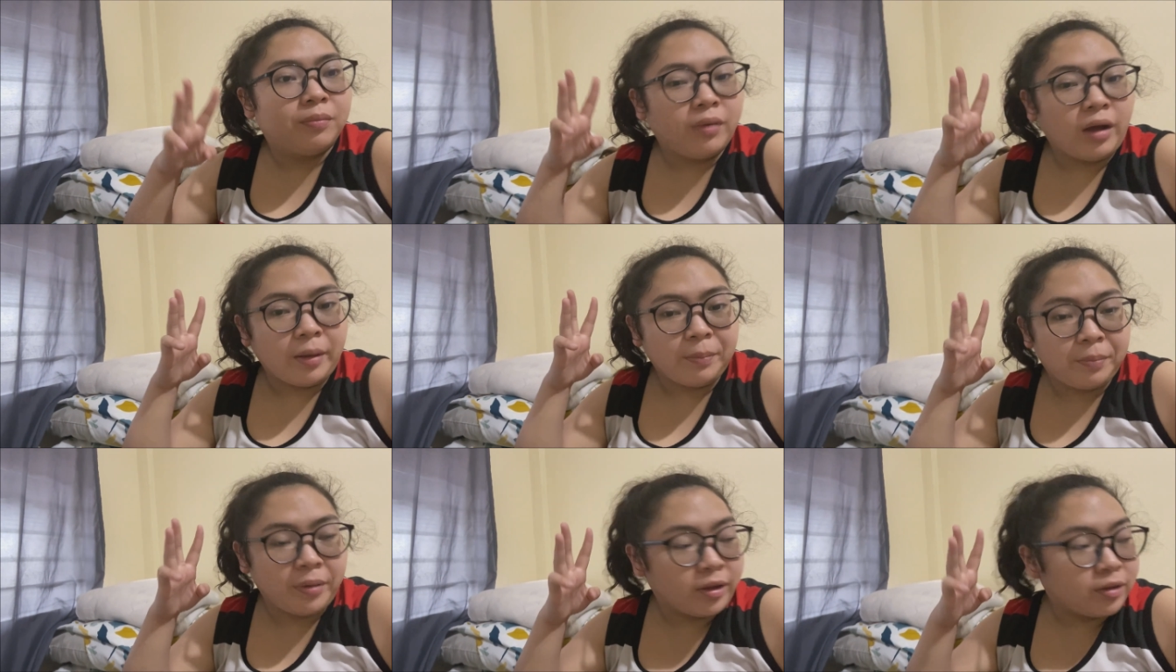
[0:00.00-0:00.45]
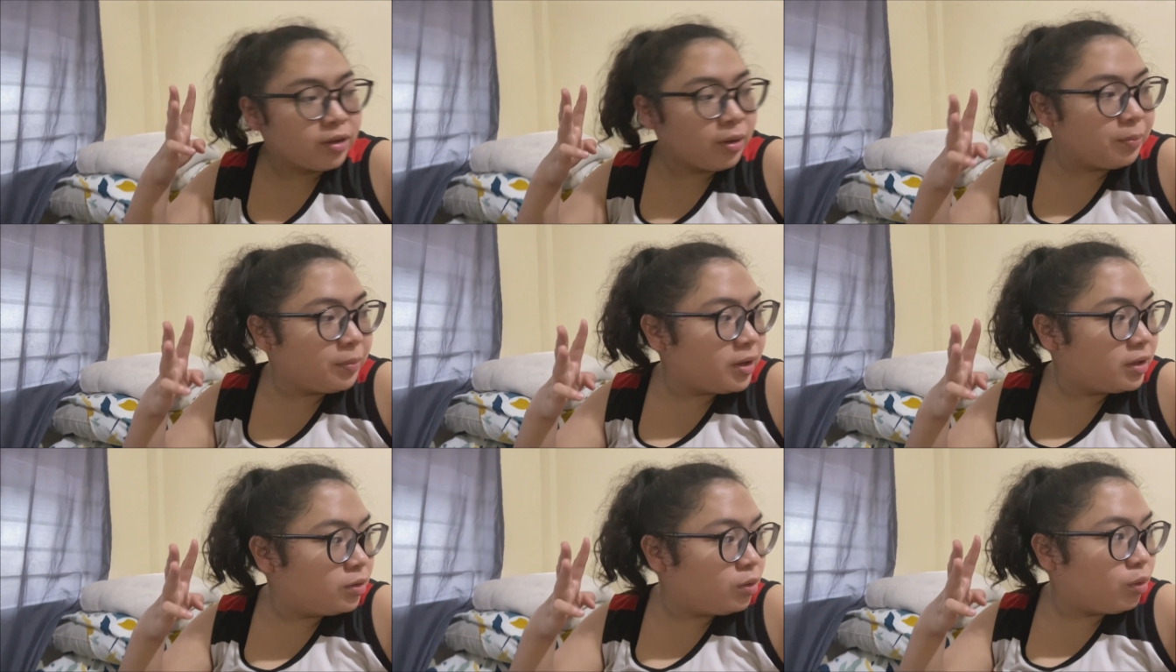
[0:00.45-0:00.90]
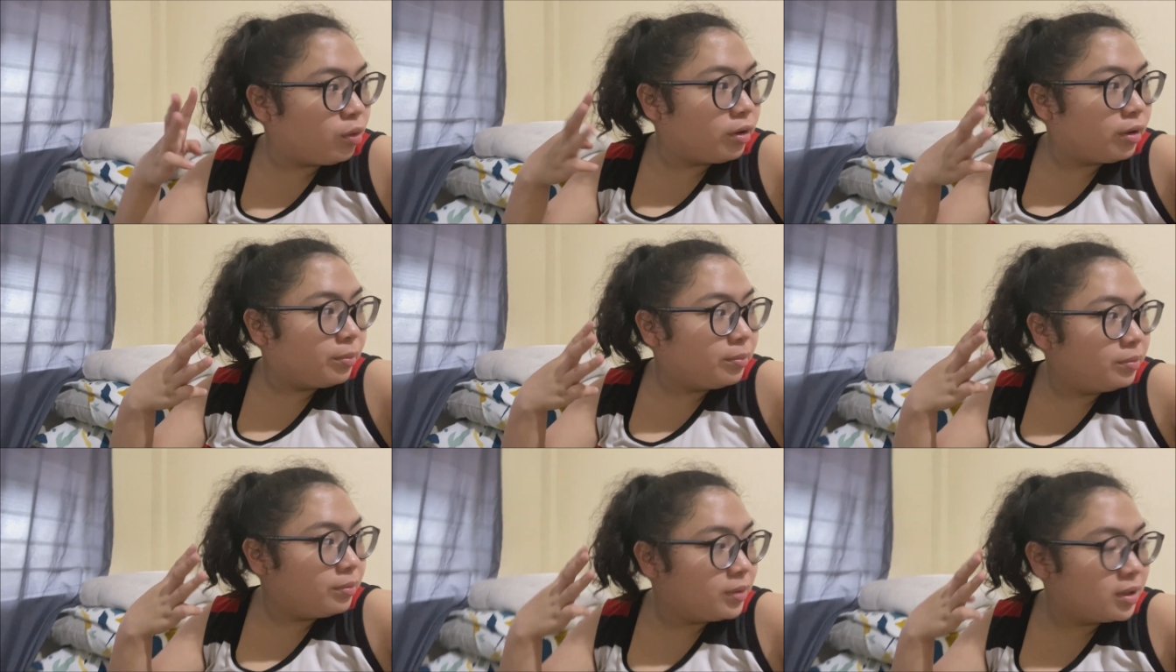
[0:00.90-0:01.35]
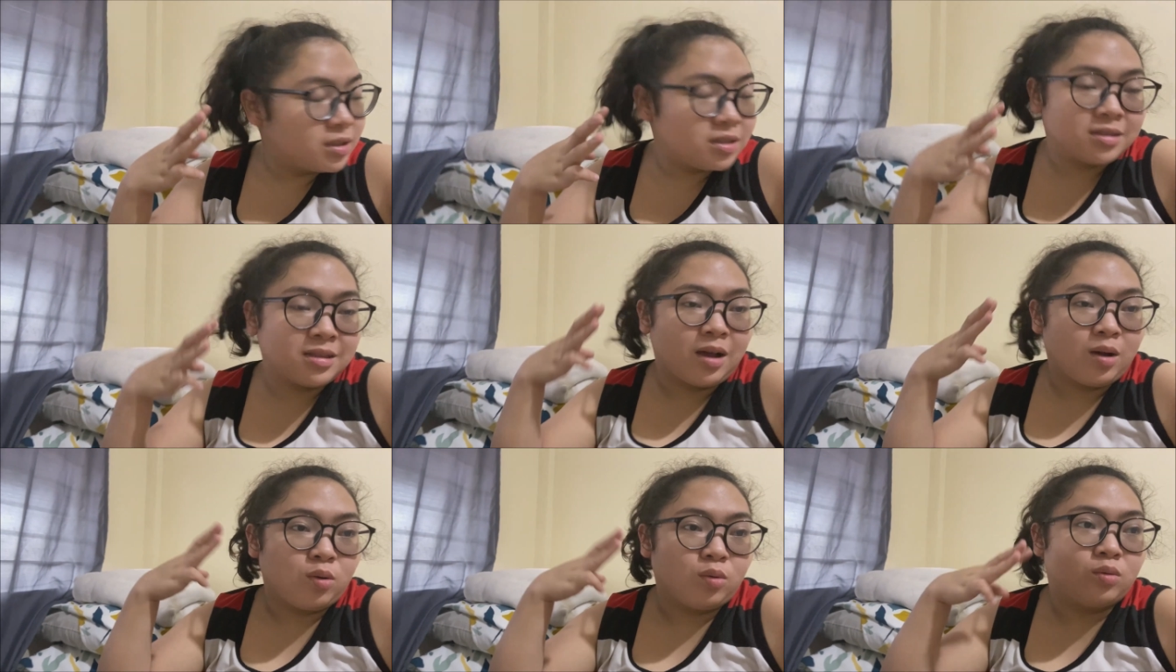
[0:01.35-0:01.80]
I picked up my dorm, it's
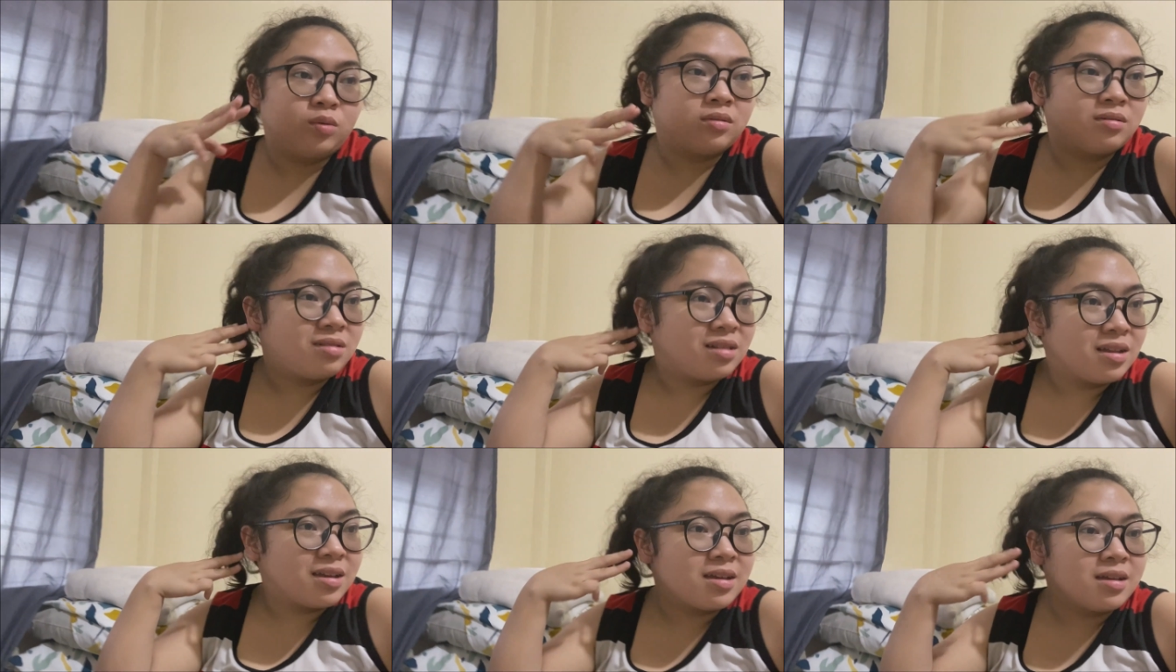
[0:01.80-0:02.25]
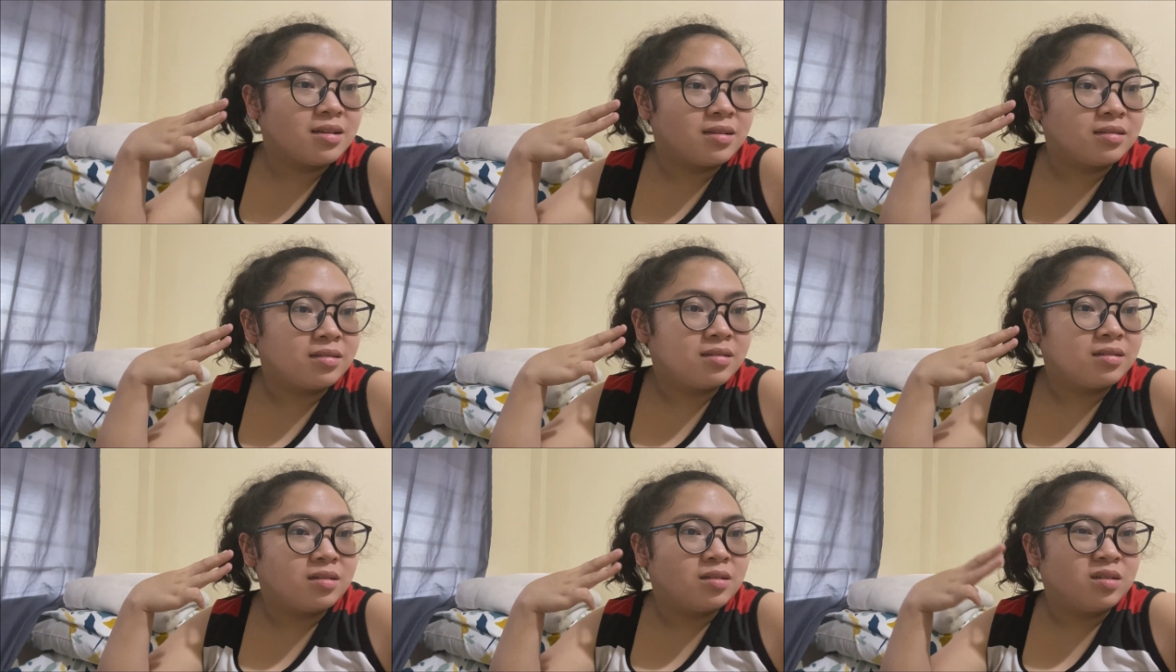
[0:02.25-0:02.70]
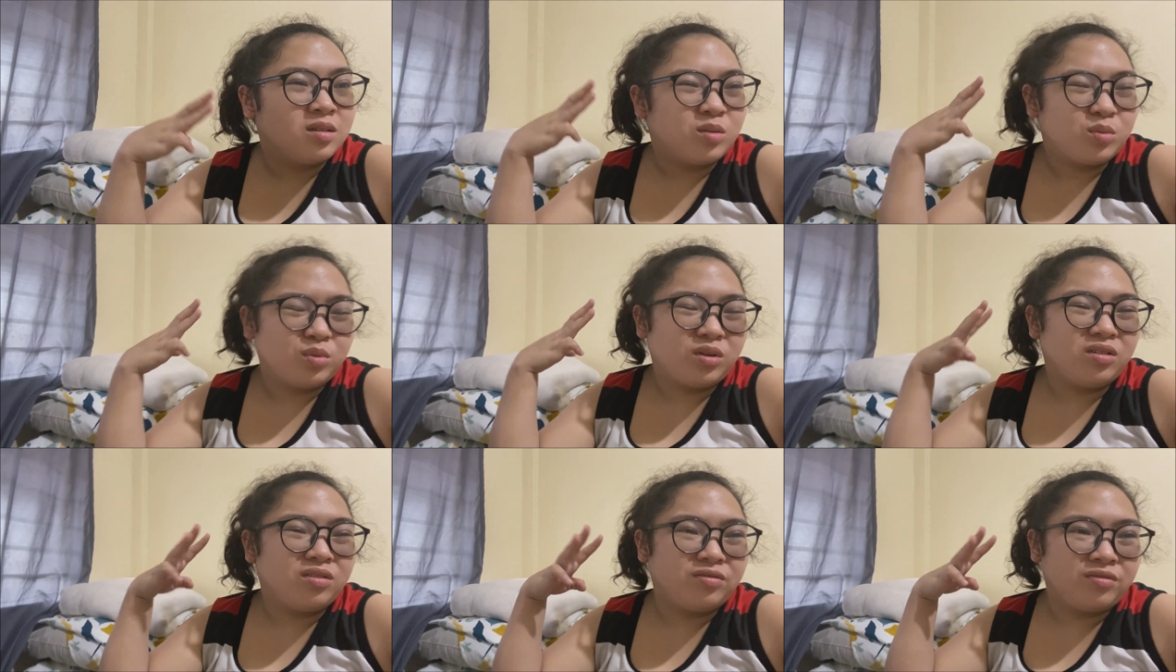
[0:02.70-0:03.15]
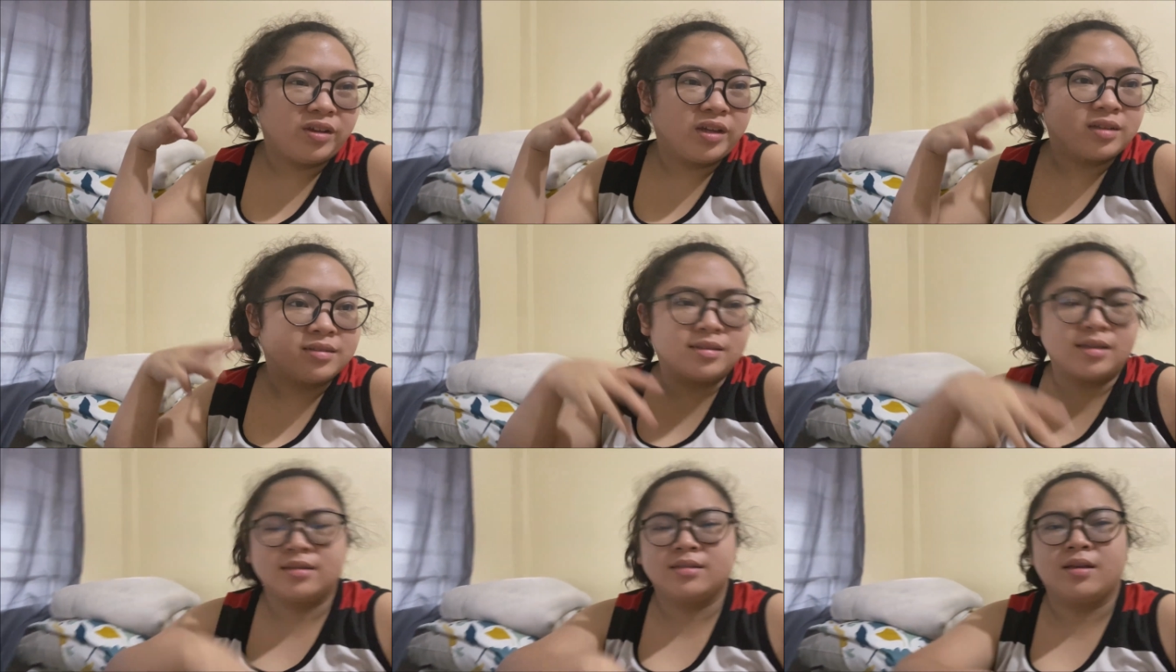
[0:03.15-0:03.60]
now clean, well
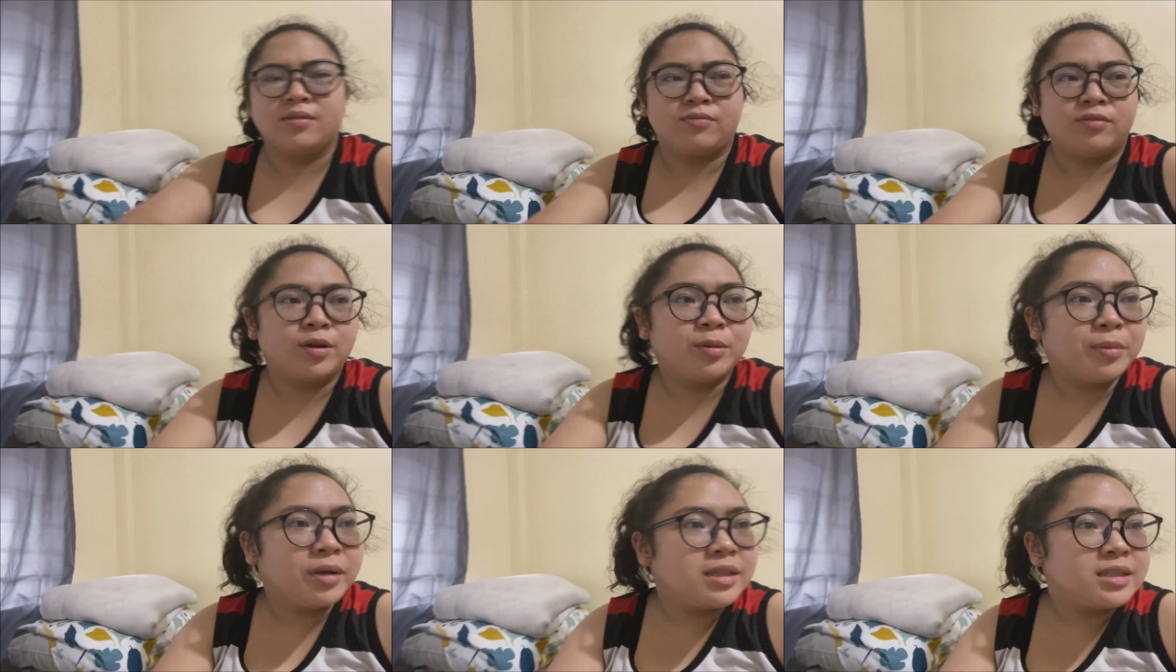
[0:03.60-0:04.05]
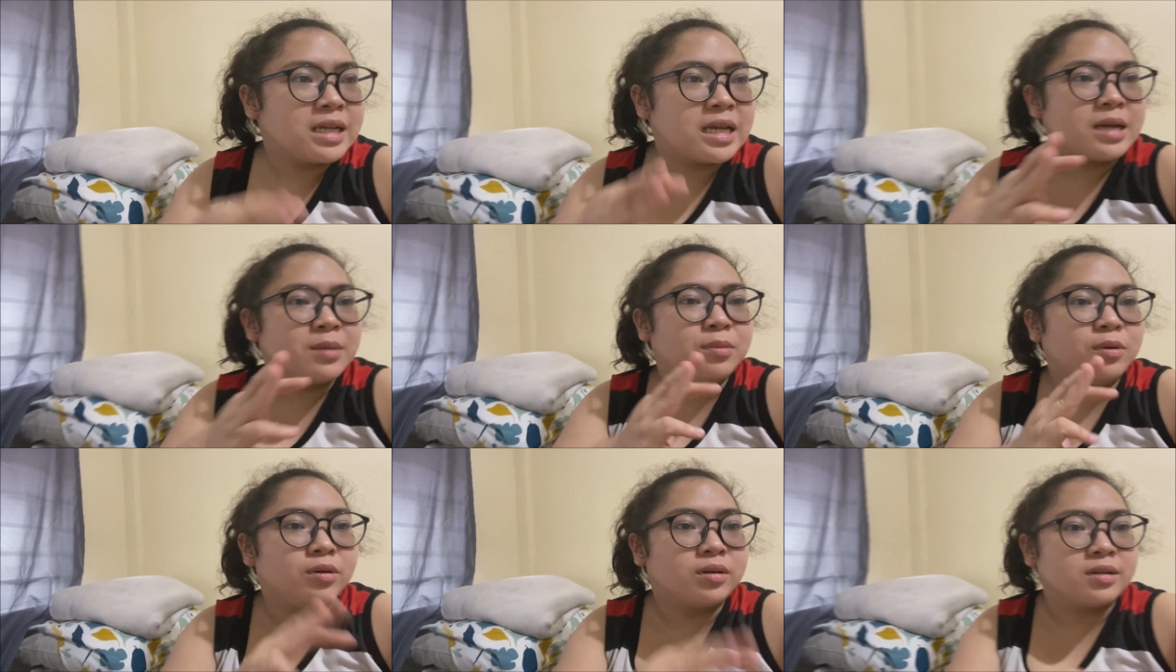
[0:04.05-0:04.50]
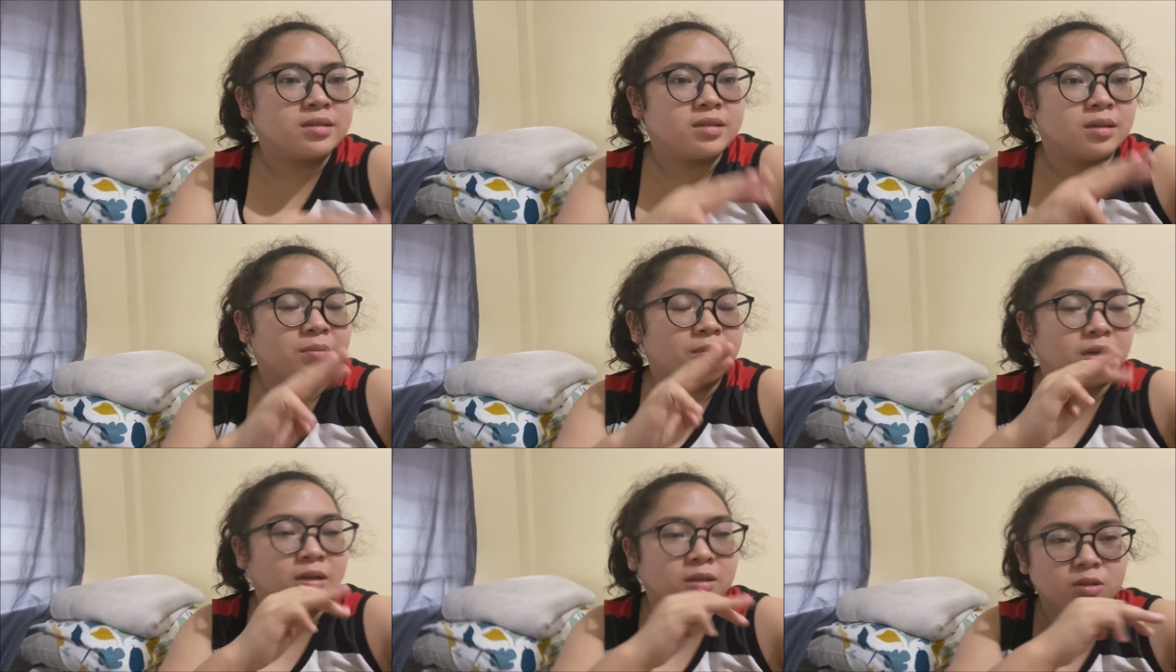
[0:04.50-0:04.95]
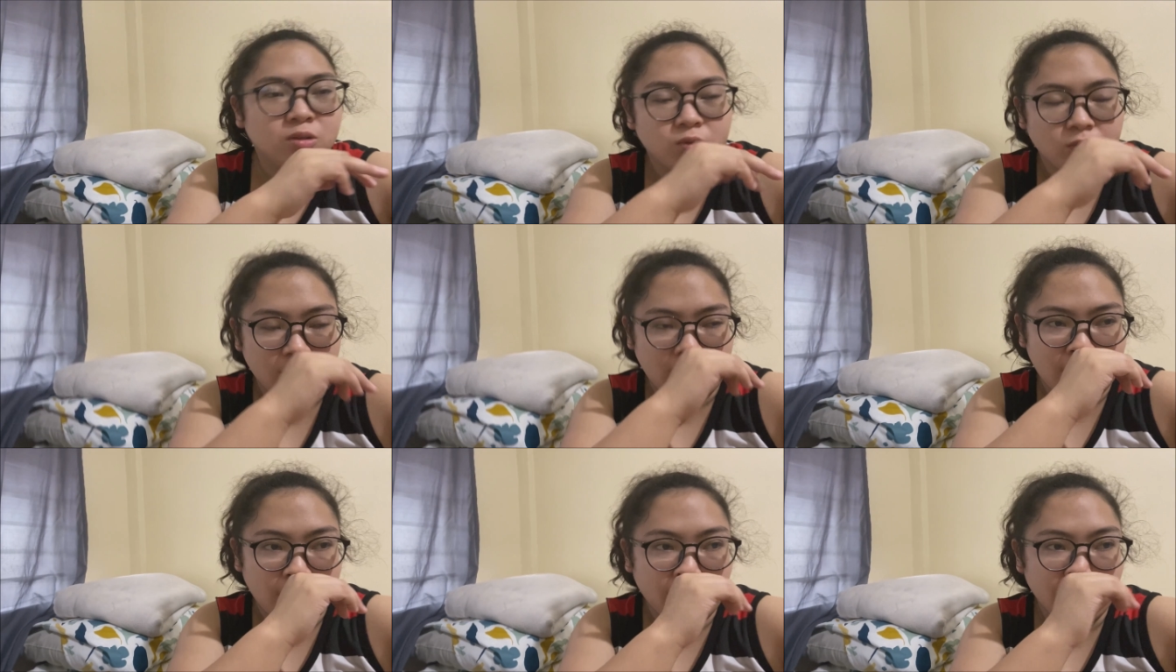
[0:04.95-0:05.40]
fixed, except for my table, because I'm gonna do
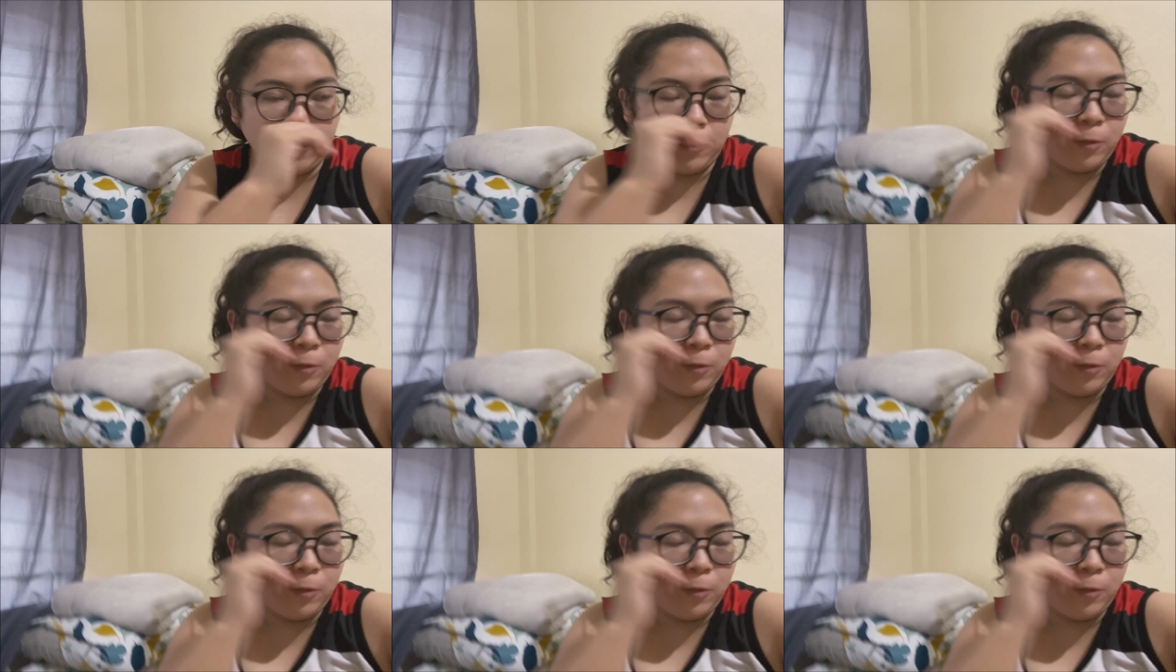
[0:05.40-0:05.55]
that